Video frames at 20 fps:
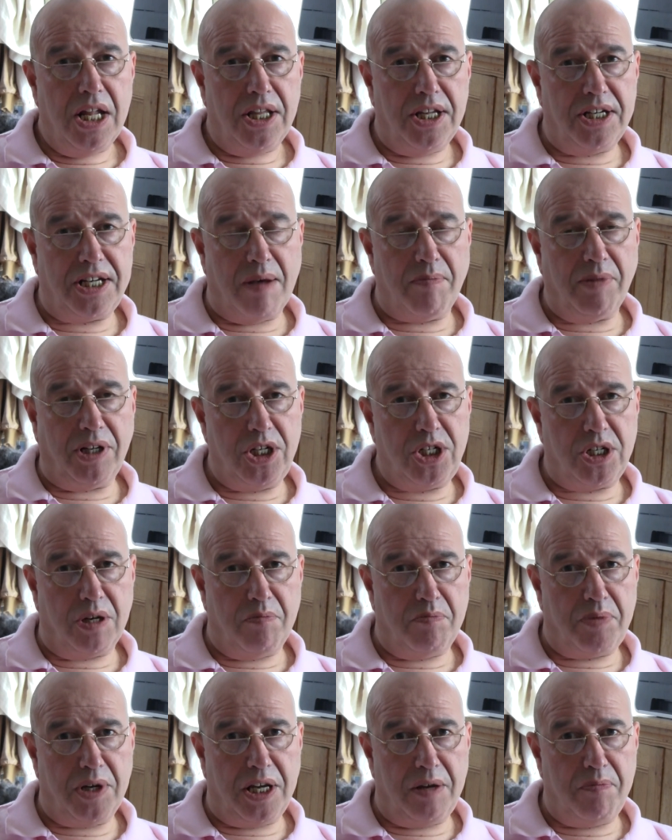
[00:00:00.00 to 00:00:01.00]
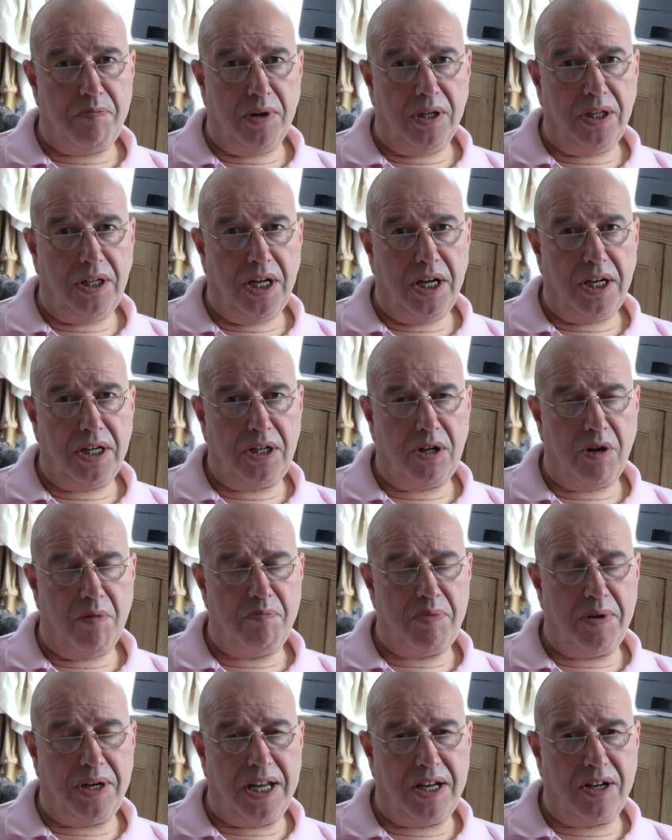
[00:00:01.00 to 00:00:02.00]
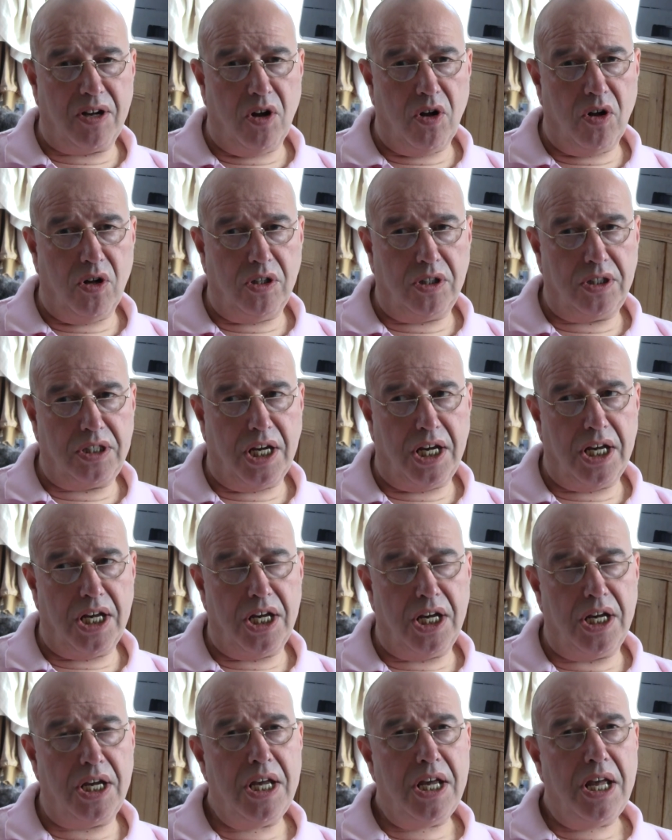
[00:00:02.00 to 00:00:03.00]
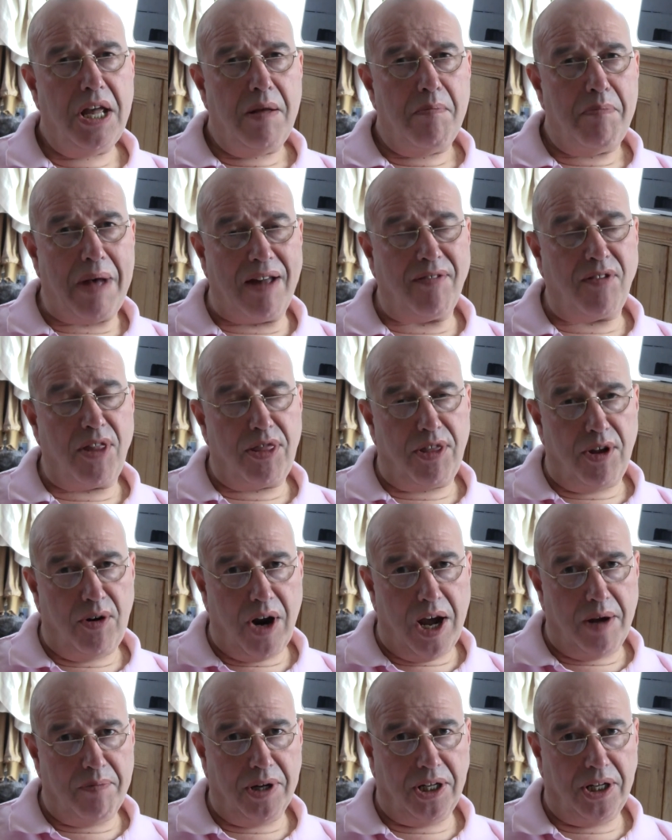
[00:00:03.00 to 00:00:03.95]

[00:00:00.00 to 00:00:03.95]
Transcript: the demolition people, a company called Panther, Daddy.